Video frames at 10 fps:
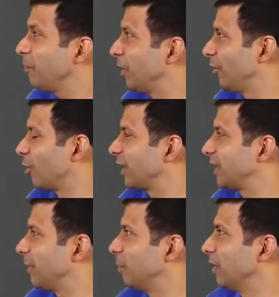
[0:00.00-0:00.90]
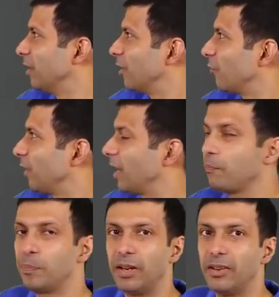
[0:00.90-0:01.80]
periodic table, we
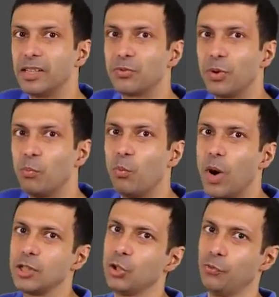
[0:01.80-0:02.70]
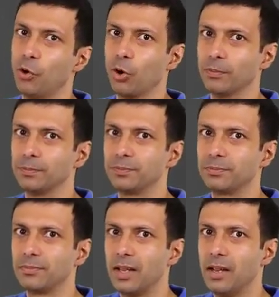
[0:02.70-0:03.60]
have periods from 1 to 4.
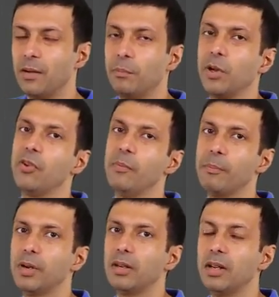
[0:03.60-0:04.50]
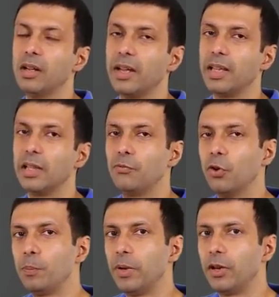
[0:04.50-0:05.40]
But remember, in the
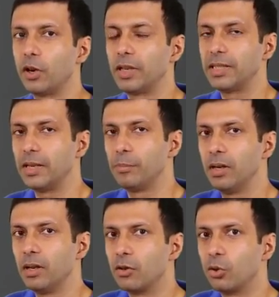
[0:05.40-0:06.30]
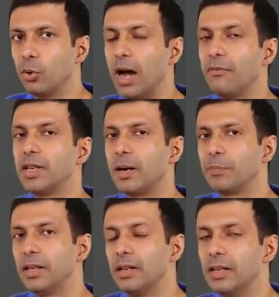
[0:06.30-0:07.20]
full periodic table, you have it up
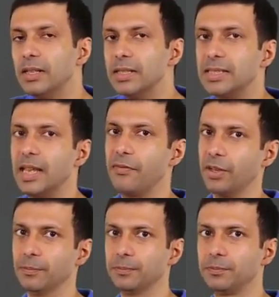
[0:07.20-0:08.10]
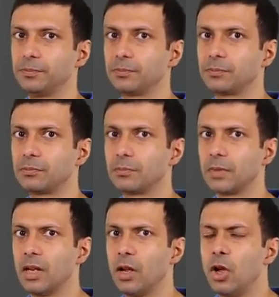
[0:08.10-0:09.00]
till 7.
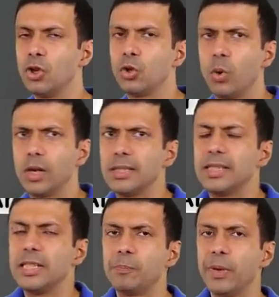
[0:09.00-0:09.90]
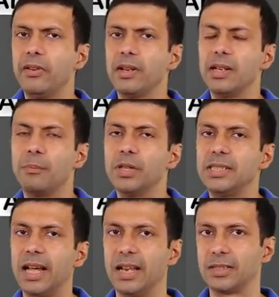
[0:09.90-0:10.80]
So what does this period number
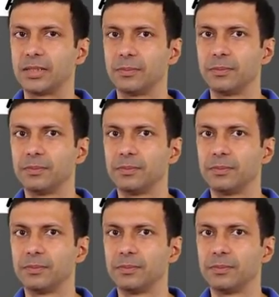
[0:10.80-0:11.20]
tell us?